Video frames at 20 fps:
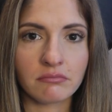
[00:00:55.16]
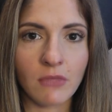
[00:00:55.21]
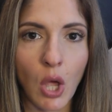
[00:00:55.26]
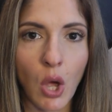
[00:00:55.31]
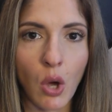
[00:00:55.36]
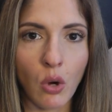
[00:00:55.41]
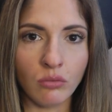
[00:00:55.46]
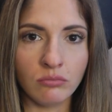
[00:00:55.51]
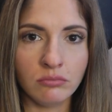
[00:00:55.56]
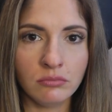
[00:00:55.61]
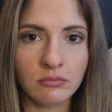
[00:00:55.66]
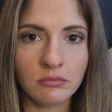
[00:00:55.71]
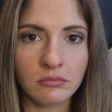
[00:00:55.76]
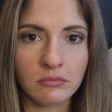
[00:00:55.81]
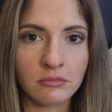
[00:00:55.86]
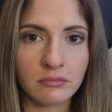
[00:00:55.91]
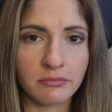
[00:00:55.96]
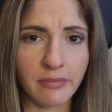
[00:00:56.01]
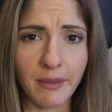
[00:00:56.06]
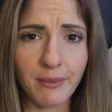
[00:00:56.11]
home,
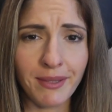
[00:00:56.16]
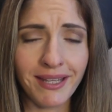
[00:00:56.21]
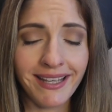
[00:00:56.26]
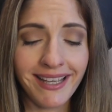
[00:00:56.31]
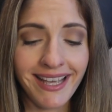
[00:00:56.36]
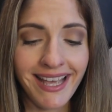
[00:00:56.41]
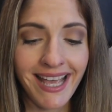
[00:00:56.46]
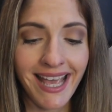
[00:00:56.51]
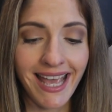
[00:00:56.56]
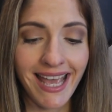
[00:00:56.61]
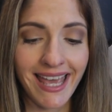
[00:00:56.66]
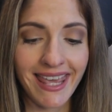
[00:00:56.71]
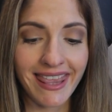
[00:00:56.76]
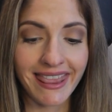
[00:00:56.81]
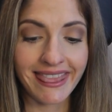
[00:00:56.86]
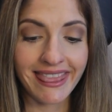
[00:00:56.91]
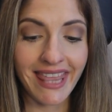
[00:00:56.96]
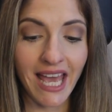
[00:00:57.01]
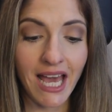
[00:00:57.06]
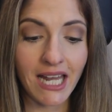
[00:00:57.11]
maybe,
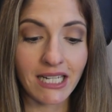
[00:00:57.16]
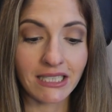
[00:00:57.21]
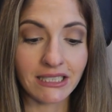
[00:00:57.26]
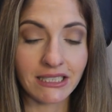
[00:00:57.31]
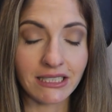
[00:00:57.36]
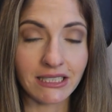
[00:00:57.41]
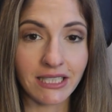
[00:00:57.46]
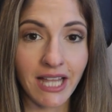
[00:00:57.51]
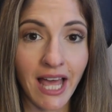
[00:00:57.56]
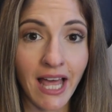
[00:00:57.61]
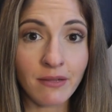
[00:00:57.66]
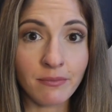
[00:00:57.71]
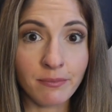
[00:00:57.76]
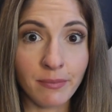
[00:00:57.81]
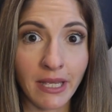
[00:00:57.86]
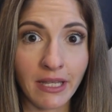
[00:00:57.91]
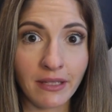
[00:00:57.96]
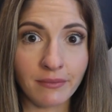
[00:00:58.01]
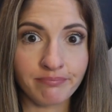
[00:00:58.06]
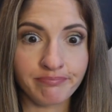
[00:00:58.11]
and that'll help
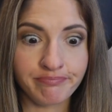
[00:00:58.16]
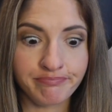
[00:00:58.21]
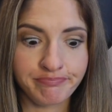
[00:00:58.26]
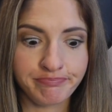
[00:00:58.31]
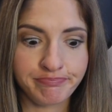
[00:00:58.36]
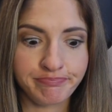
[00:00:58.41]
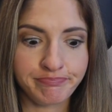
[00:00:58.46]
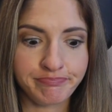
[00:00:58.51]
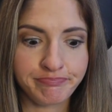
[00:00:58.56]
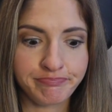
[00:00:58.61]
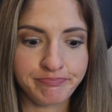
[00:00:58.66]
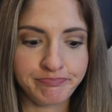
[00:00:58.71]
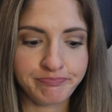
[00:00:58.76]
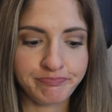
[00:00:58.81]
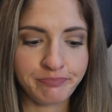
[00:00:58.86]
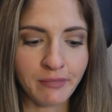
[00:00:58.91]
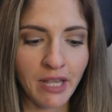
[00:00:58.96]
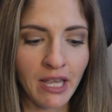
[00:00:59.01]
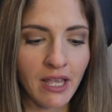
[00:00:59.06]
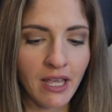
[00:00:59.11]
me.
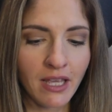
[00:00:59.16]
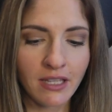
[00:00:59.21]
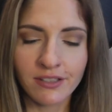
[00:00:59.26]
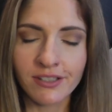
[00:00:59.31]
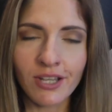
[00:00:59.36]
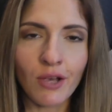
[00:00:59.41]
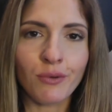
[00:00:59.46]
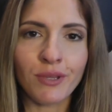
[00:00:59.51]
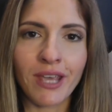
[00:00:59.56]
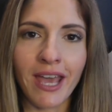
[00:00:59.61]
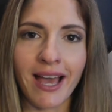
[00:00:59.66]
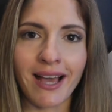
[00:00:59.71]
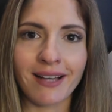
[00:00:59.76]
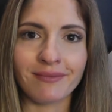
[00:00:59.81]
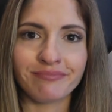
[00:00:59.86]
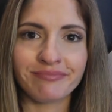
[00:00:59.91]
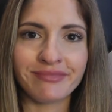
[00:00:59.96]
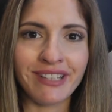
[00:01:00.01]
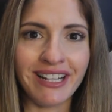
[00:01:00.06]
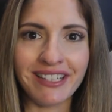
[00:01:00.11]
So yeah,
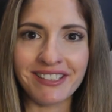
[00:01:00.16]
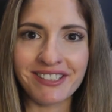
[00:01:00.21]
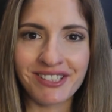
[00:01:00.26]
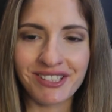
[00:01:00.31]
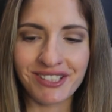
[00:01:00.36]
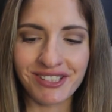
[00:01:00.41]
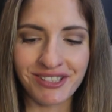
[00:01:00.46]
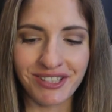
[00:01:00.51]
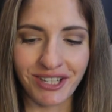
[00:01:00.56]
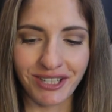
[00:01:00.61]
let's just,